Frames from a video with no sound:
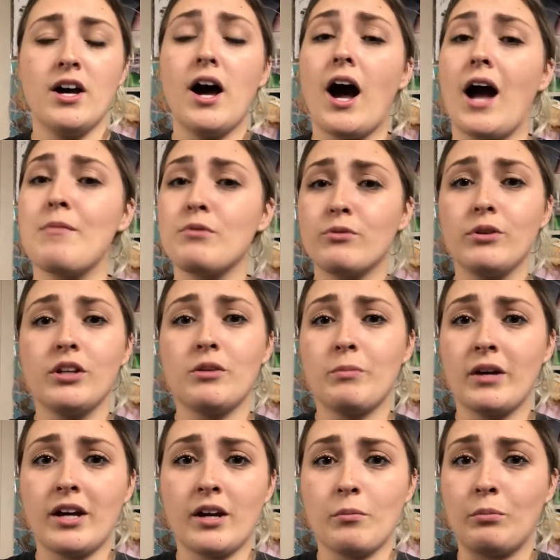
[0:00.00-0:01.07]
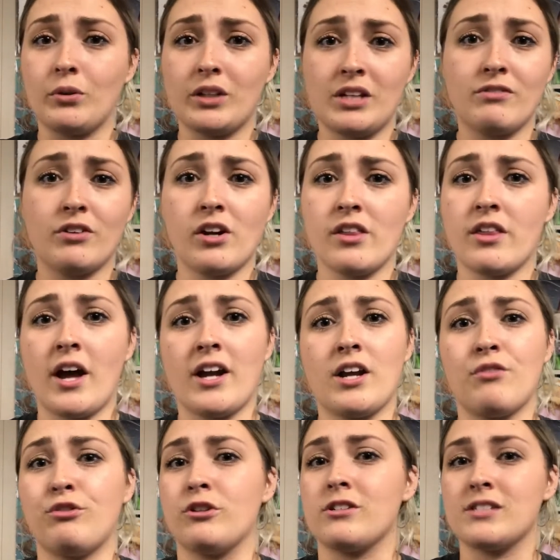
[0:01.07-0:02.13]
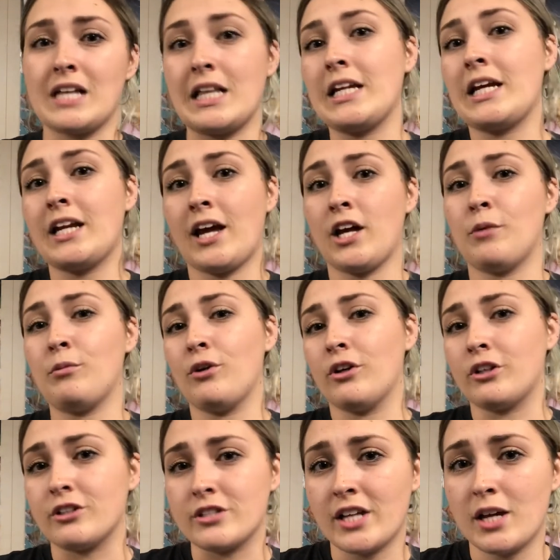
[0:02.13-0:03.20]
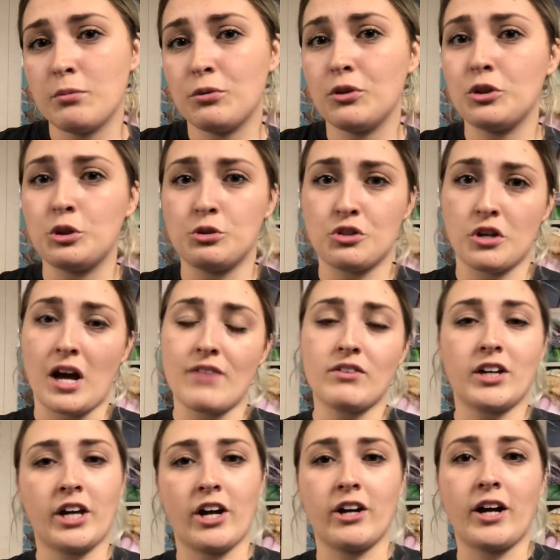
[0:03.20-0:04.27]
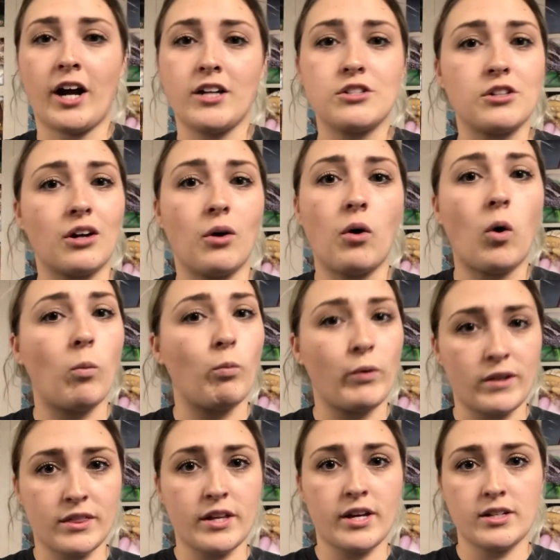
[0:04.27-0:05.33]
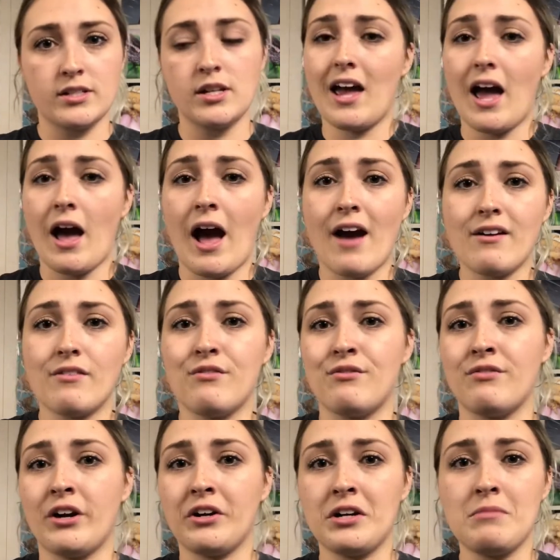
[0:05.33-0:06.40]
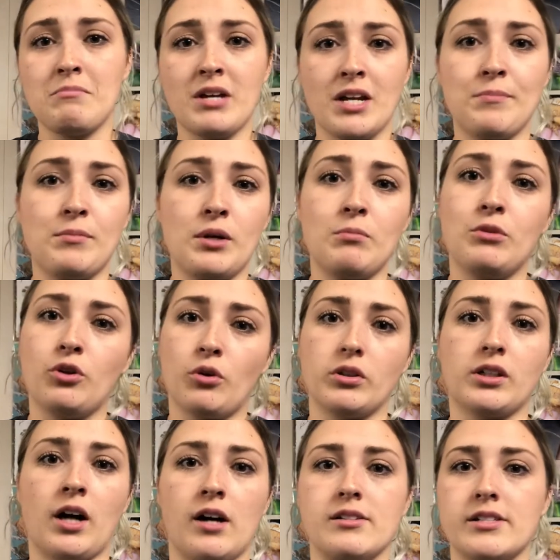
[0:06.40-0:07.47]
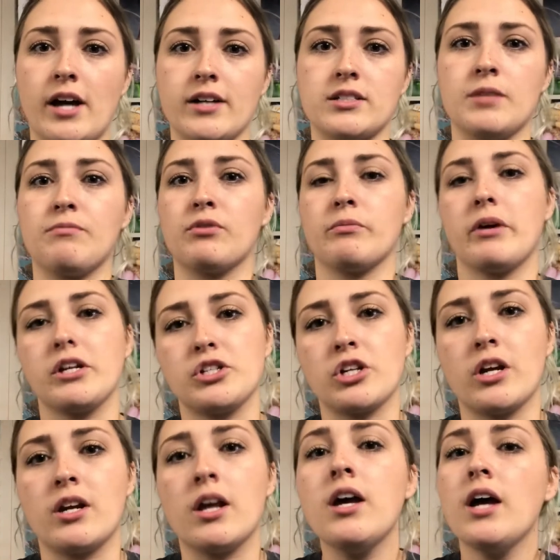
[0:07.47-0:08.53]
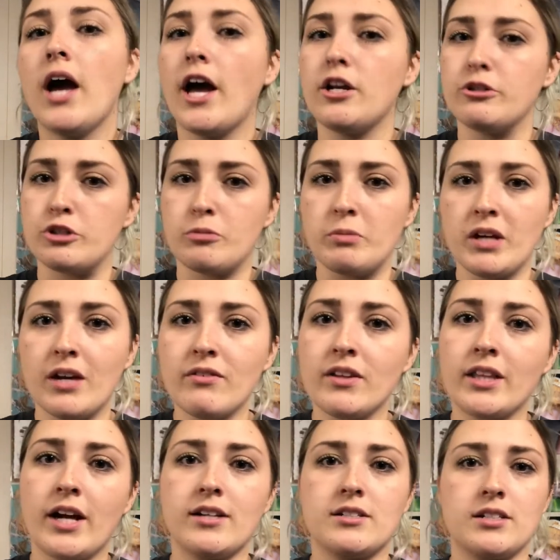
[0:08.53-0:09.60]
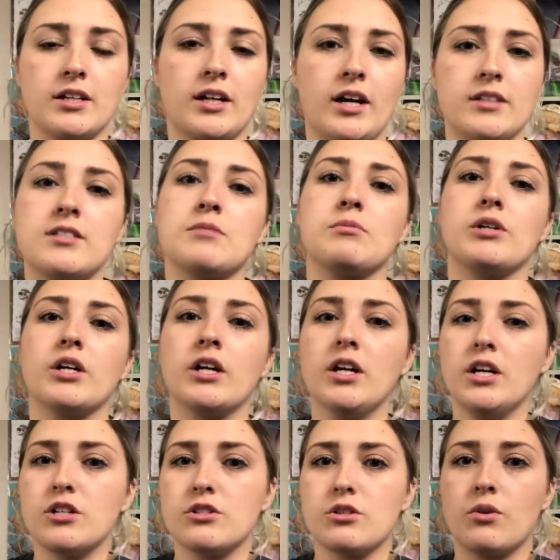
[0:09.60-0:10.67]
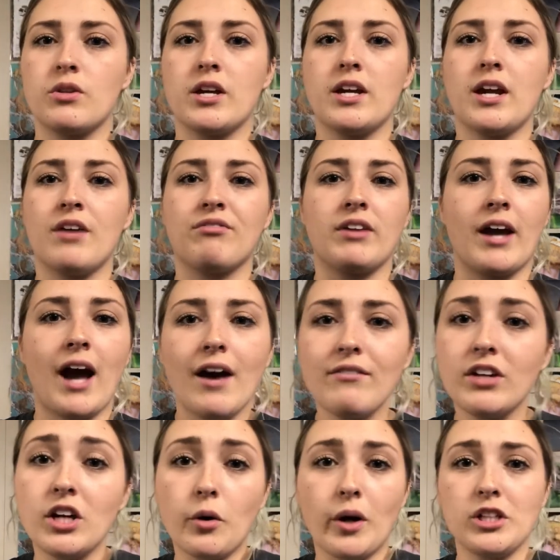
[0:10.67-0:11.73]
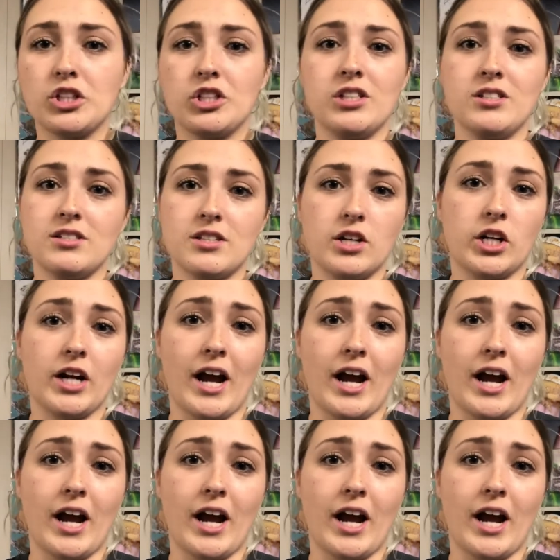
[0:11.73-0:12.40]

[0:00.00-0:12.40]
I'm a really big believer that if you're selling an animal on your table, you should have a care guide to go home with it. At very minimum, your contact information, and you should be giving that to the customer so that if they have any questions, they're